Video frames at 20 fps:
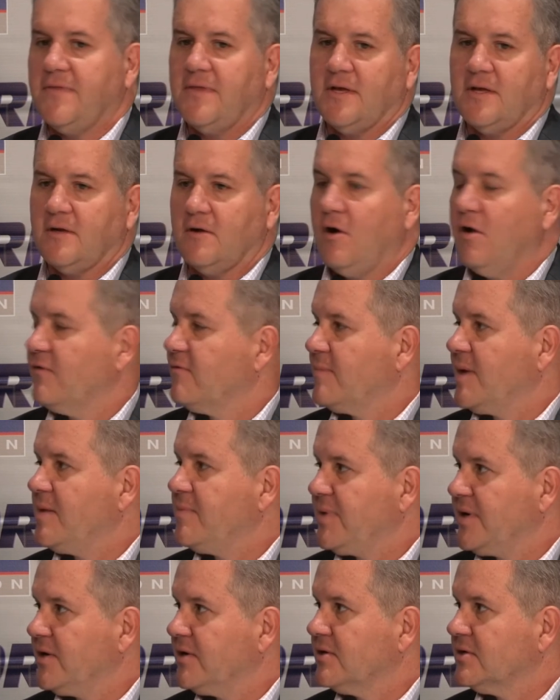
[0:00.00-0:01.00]
think all of
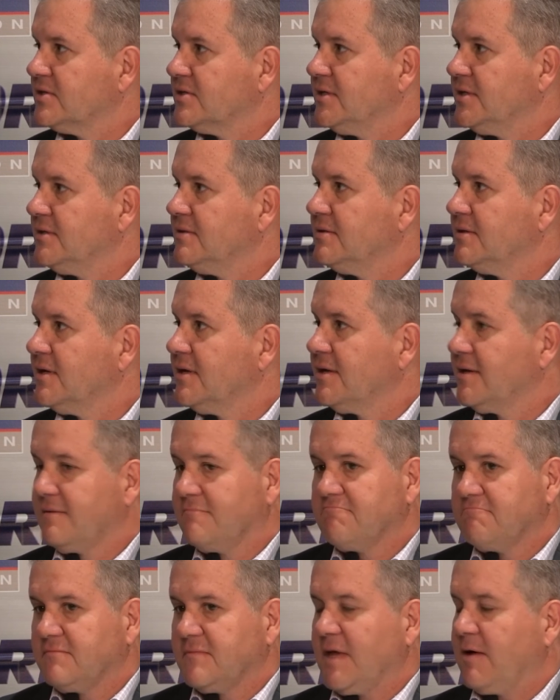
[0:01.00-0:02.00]
my peers that
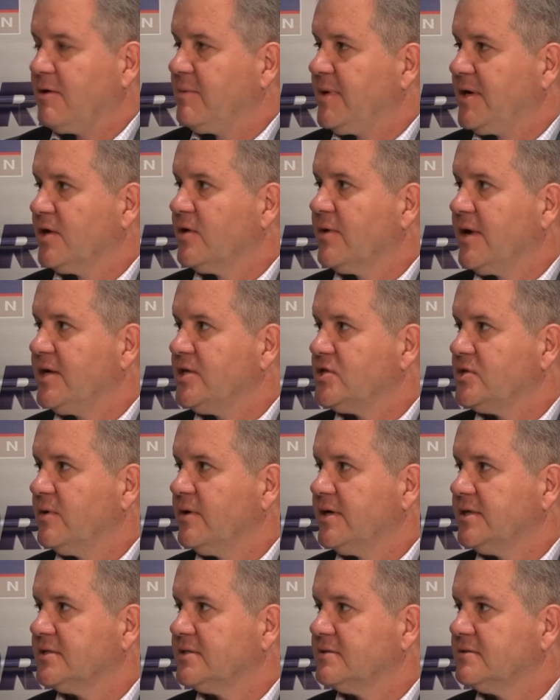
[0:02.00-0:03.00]
would have been a great
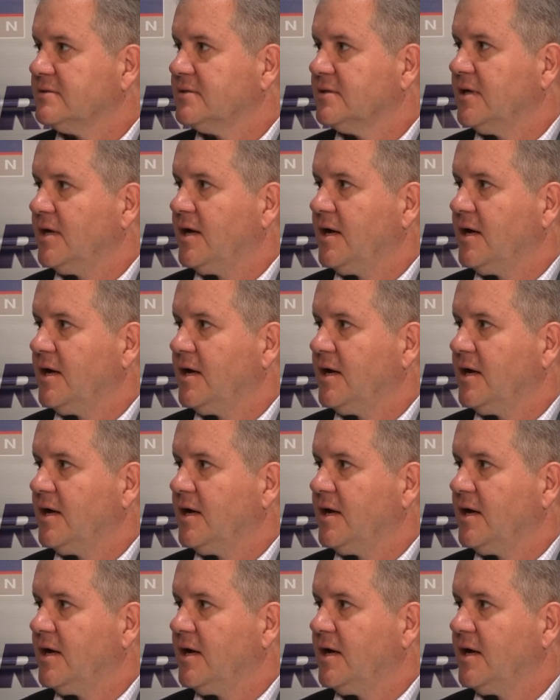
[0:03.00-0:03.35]
choice.